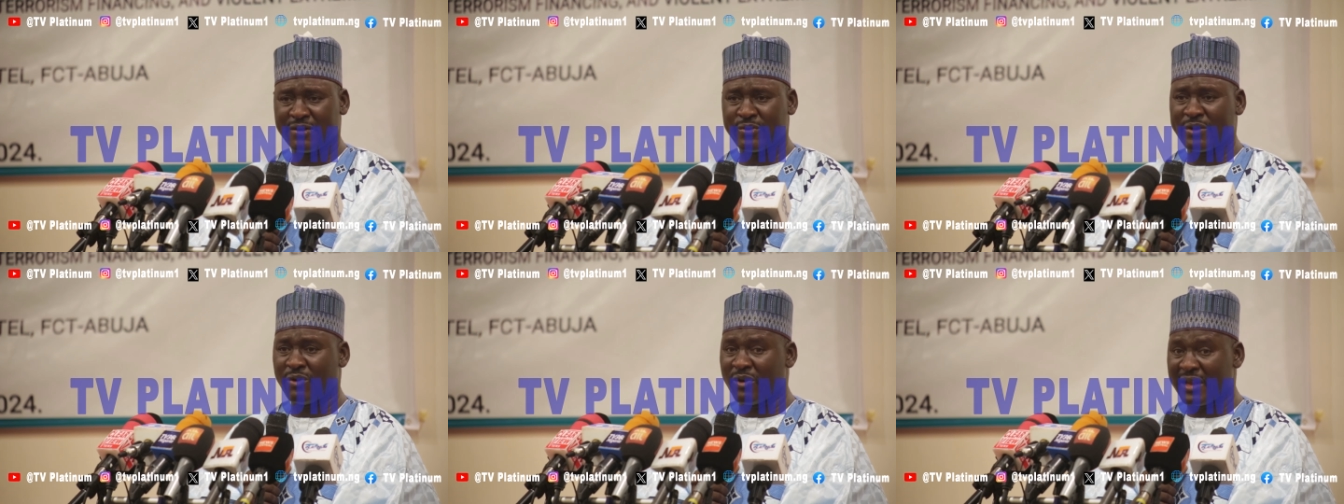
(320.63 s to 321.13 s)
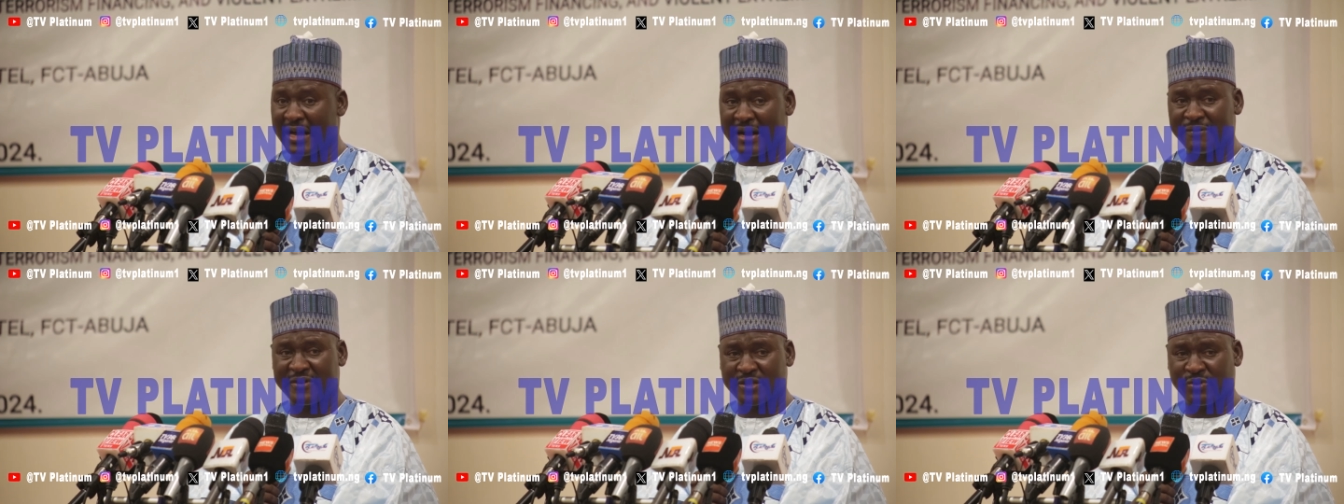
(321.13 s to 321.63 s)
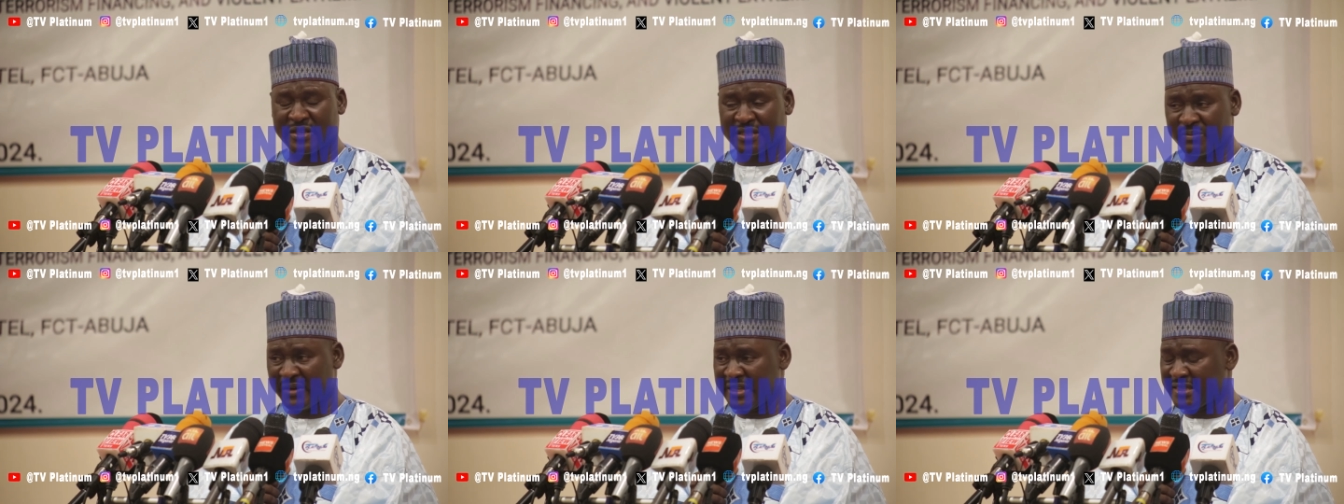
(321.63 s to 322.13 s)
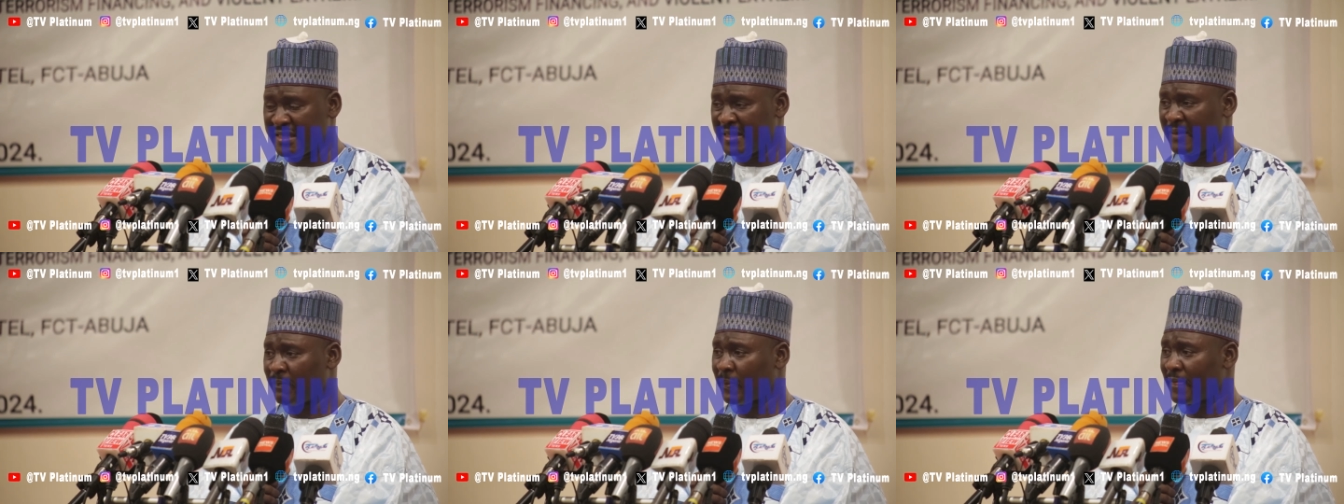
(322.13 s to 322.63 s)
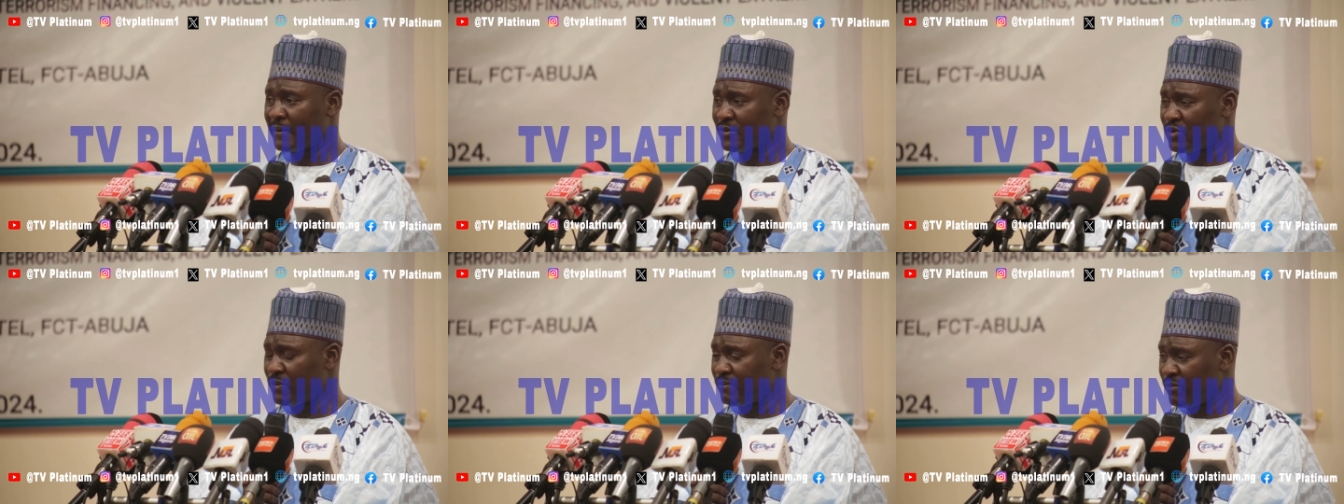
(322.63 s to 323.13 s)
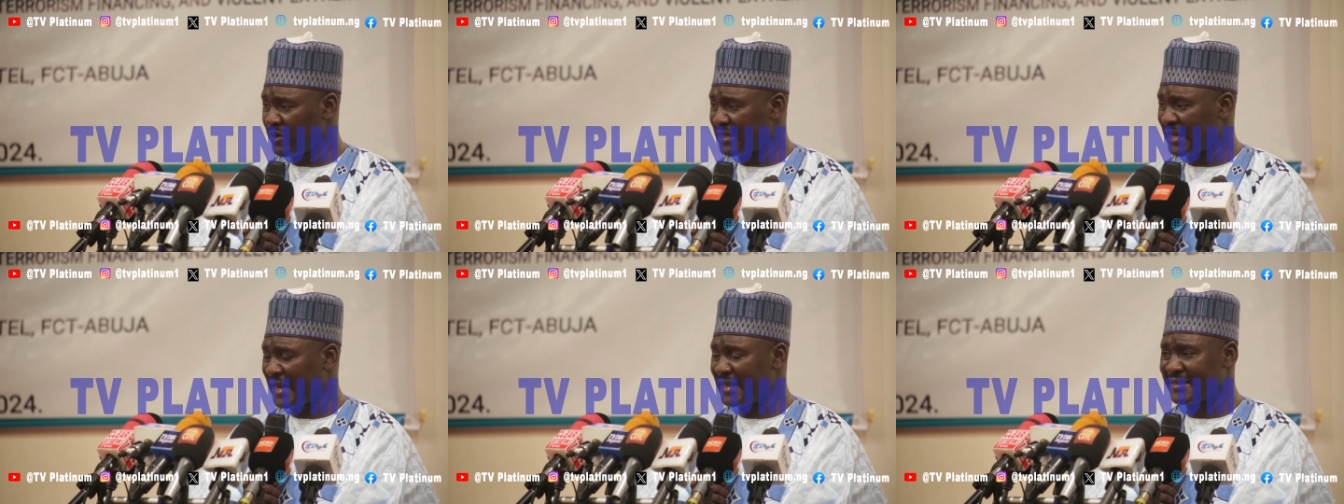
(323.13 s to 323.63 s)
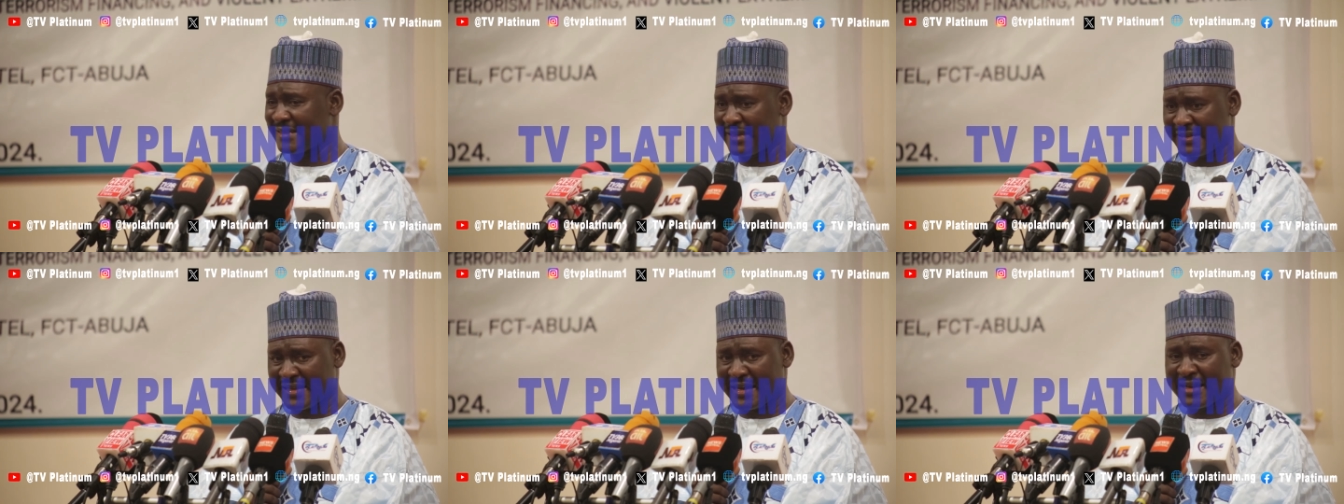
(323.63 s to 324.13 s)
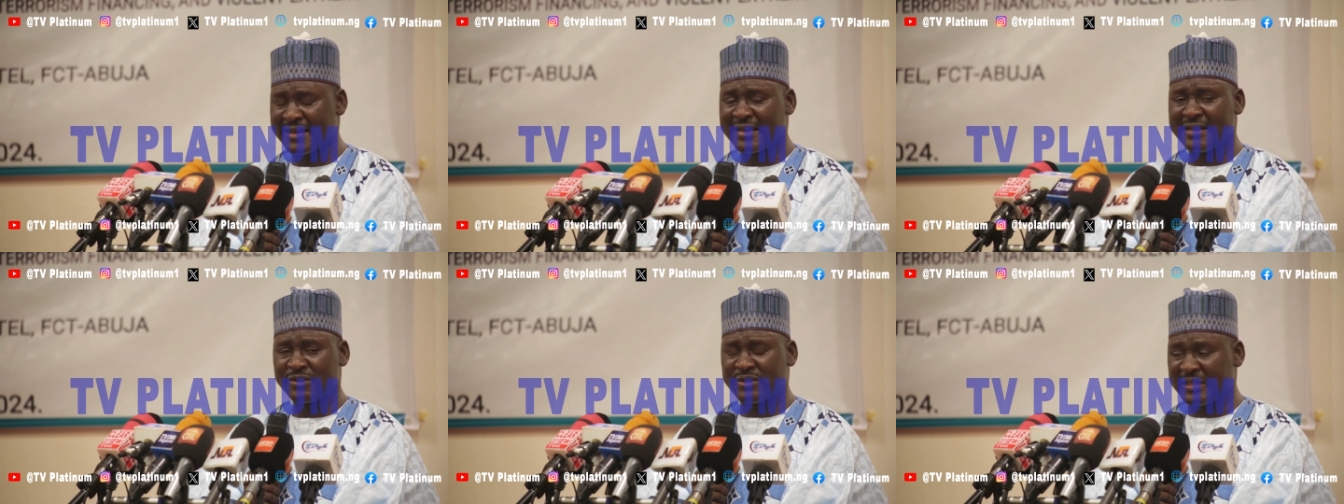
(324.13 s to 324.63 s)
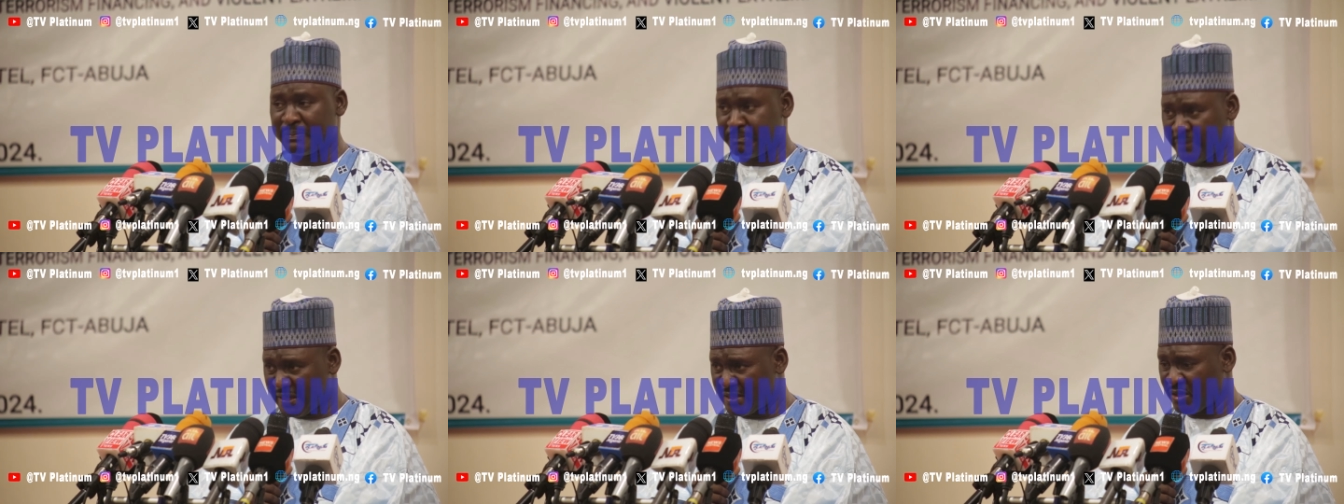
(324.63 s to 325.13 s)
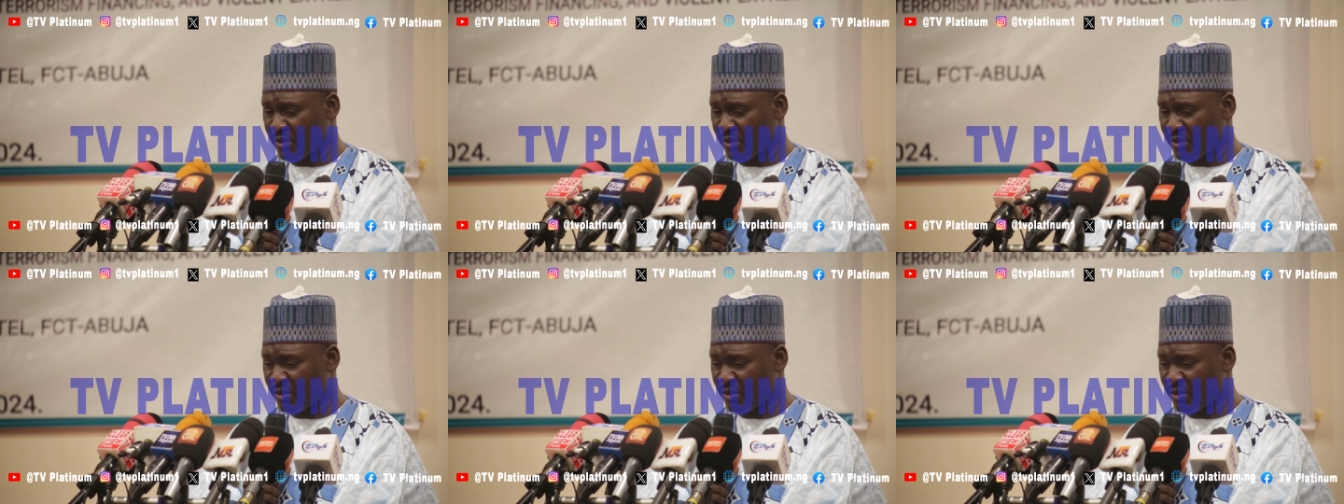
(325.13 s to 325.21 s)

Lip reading: We all have responsibility to put hands together to defeat